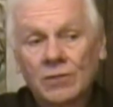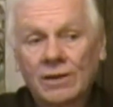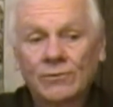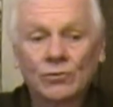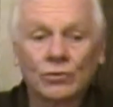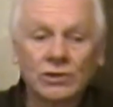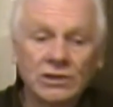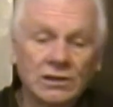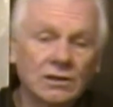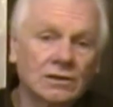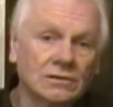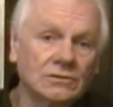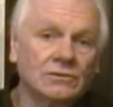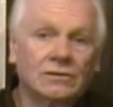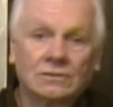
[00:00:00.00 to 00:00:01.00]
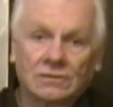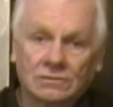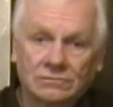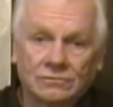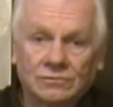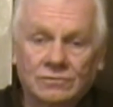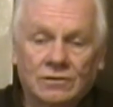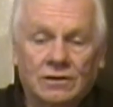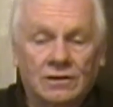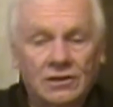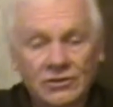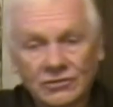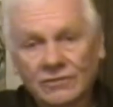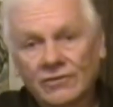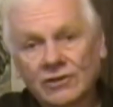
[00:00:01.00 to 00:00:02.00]
Maybe we
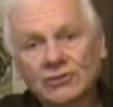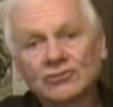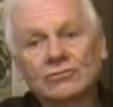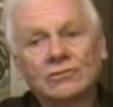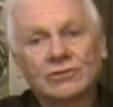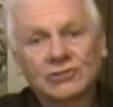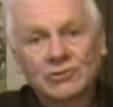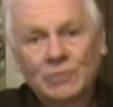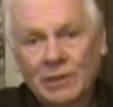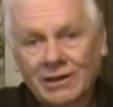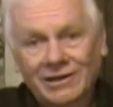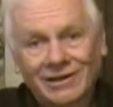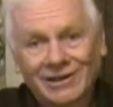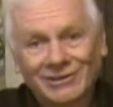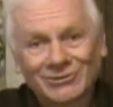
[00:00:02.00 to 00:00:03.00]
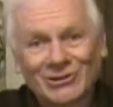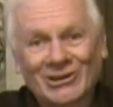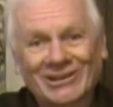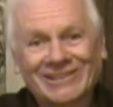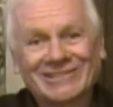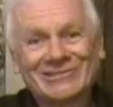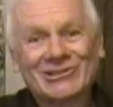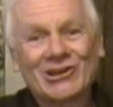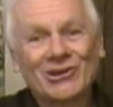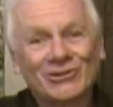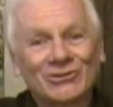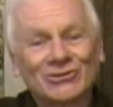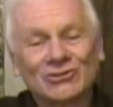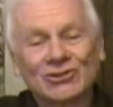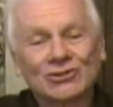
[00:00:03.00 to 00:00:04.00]
individuals spend like drunken
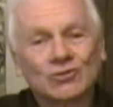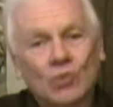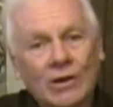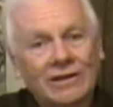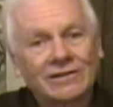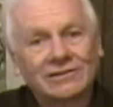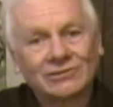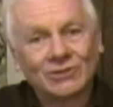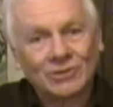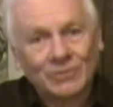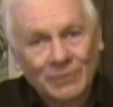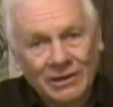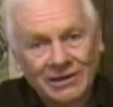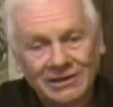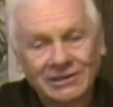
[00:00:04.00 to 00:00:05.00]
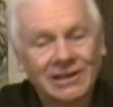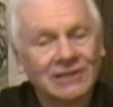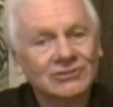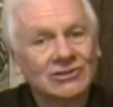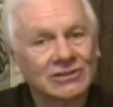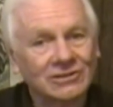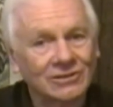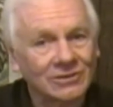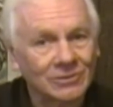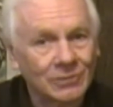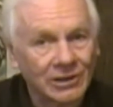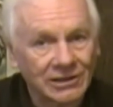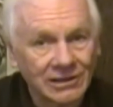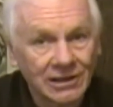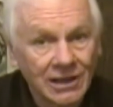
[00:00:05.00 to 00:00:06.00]
sailors as well and don't pay attention to their
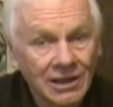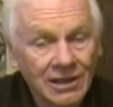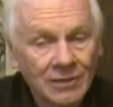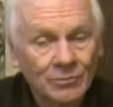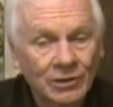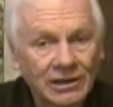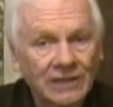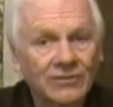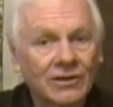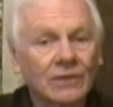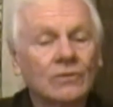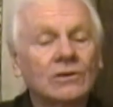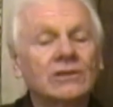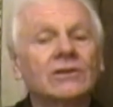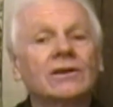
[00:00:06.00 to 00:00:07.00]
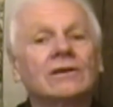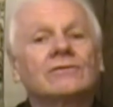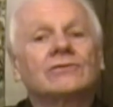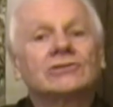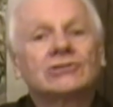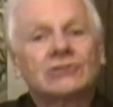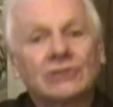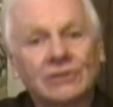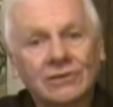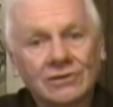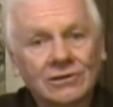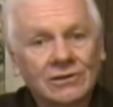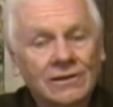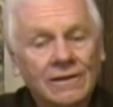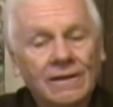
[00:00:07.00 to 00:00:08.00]
money. But I think one thing for
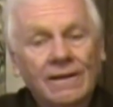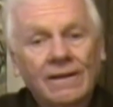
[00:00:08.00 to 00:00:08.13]
sure,